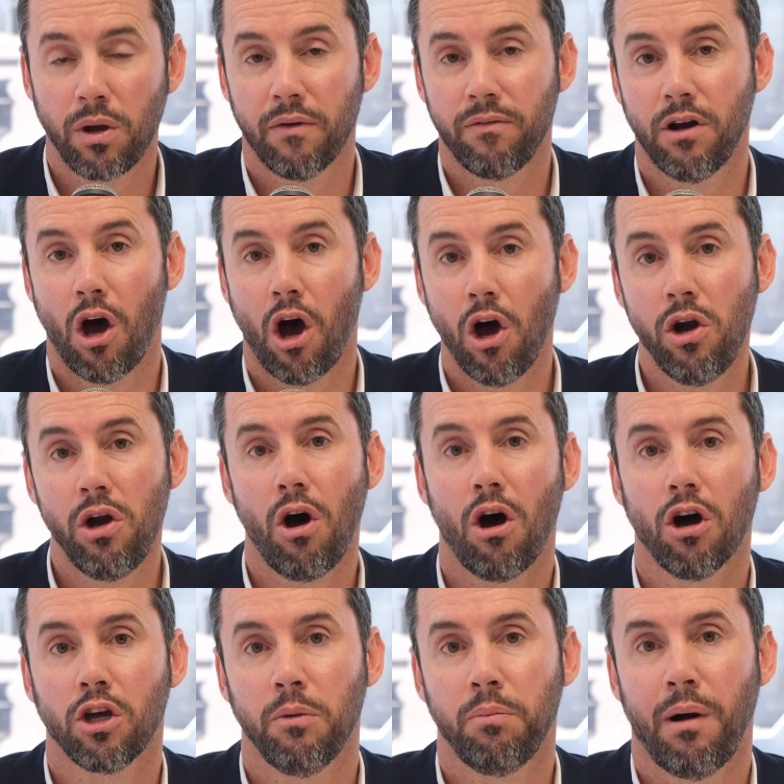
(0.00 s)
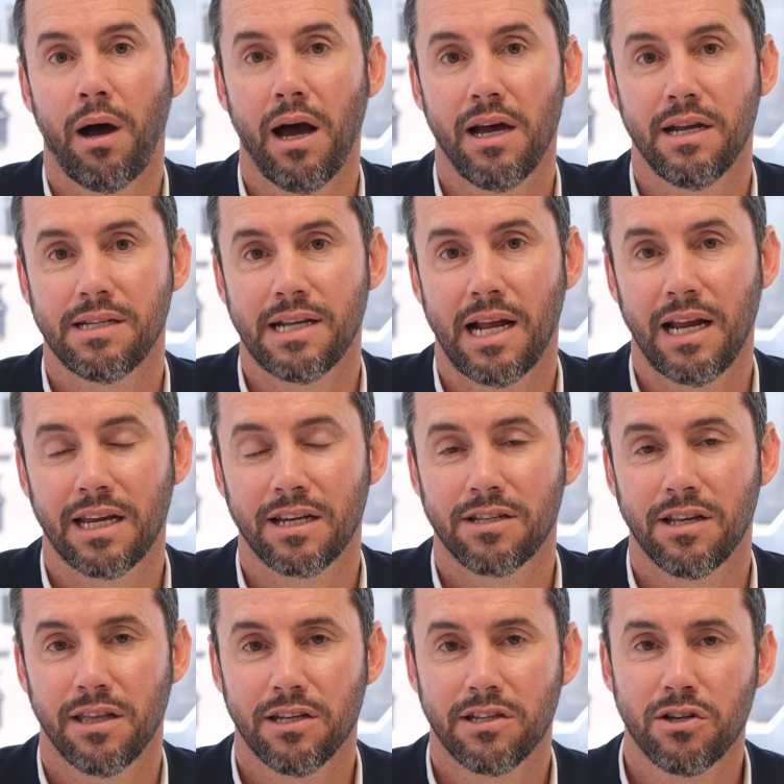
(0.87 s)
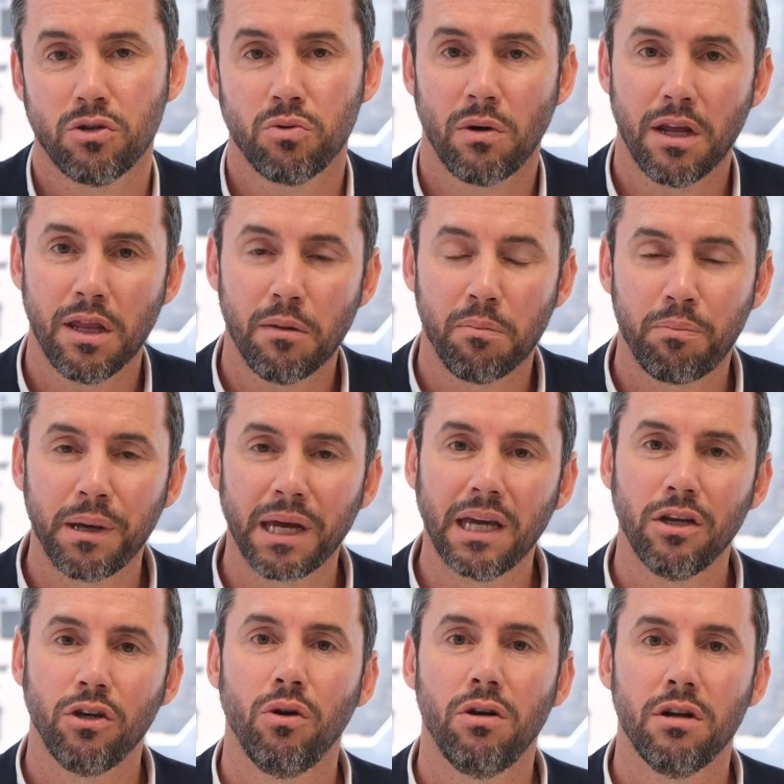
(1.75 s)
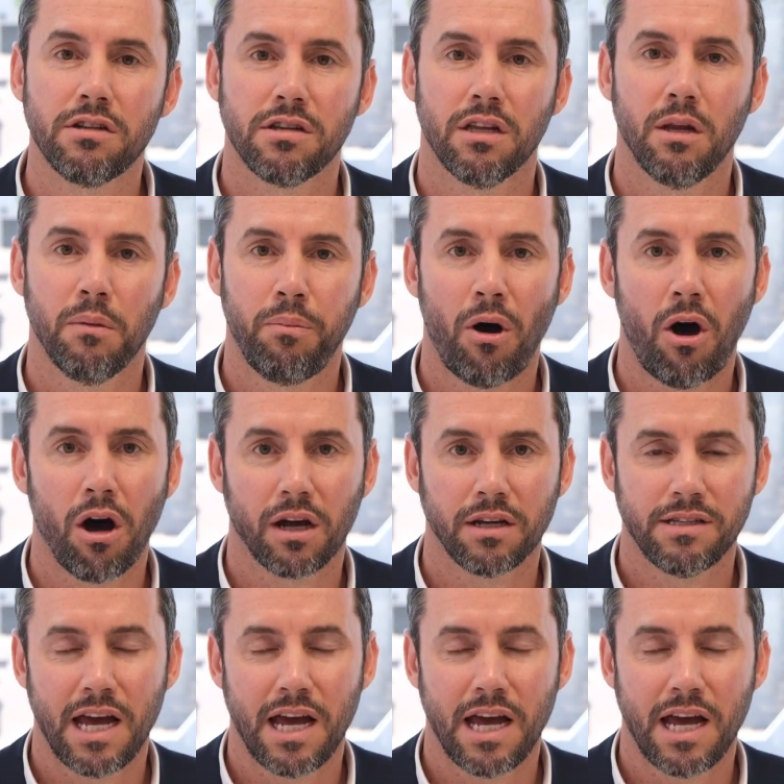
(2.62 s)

We have an owner-occupier selling. So this is one of the bigger units in the park. It's